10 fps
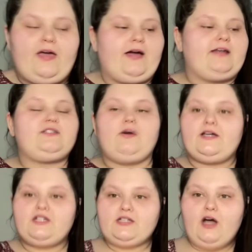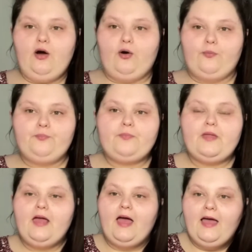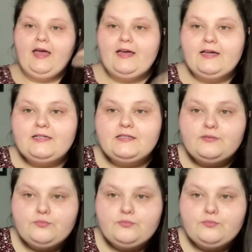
guys, so I just got home, and